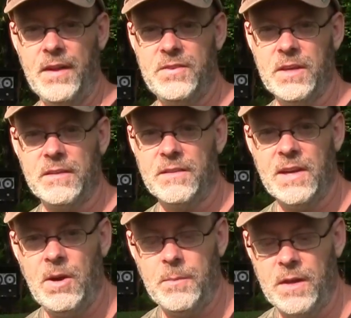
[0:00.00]
it. That's
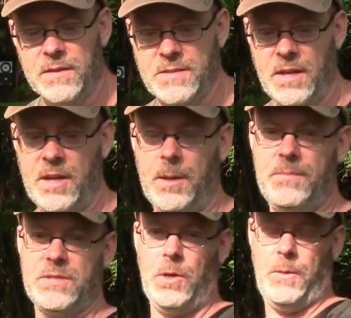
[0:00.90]
how I'm going to set up.
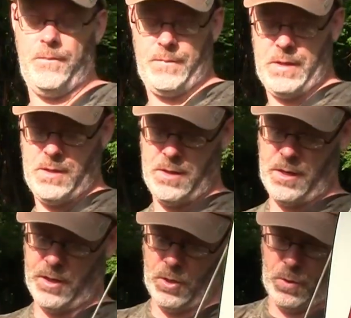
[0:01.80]
So
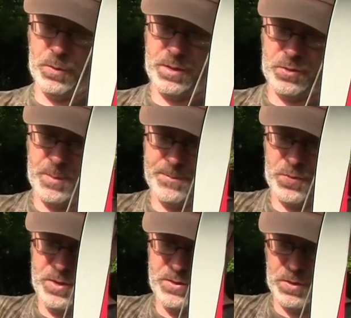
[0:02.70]
I'll go through my
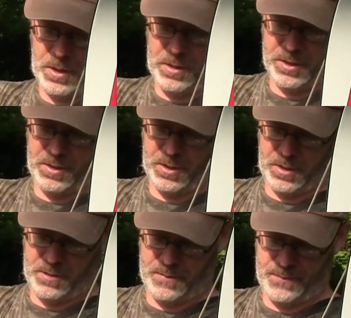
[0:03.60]
pre-draw
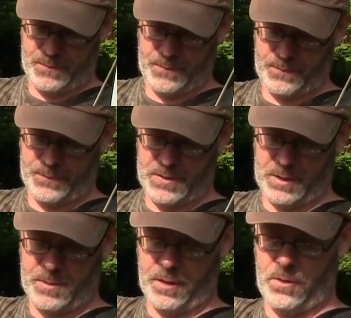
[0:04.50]
here,
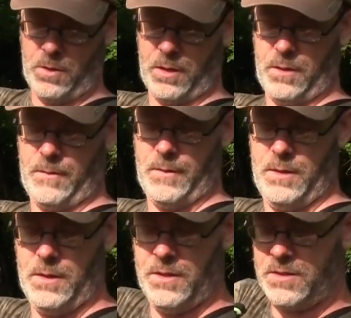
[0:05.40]
set my hook,
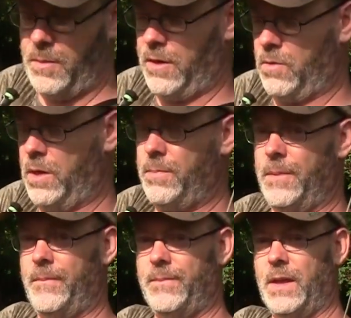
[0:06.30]
set my grip,
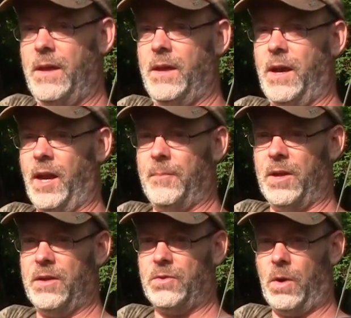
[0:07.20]
and I'm
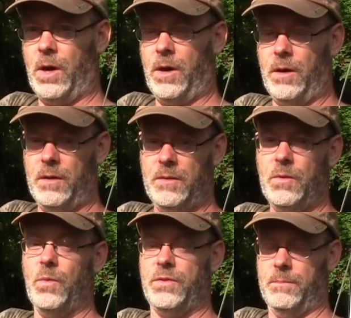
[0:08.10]
going to draw
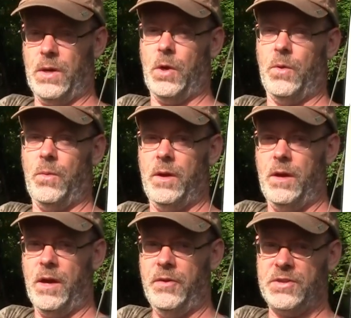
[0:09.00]
with the bow
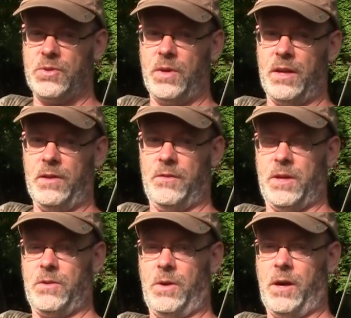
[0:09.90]
initially at 11
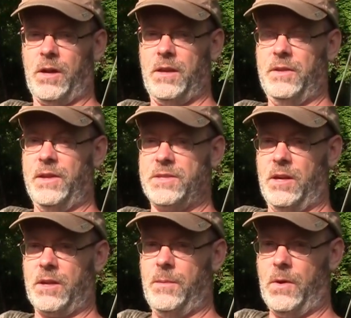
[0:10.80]
o'clock, and then it's
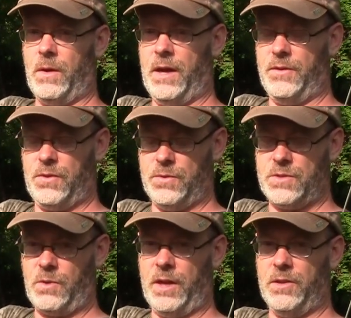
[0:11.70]
going to come around to
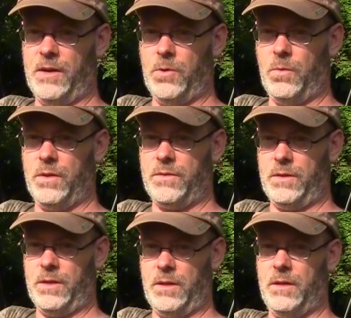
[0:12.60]
straight level with
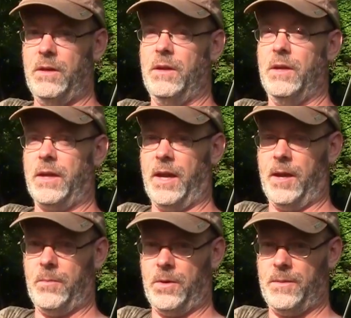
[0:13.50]
the
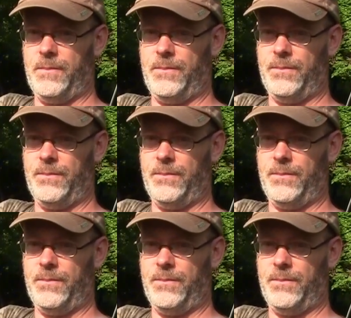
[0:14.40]
camera.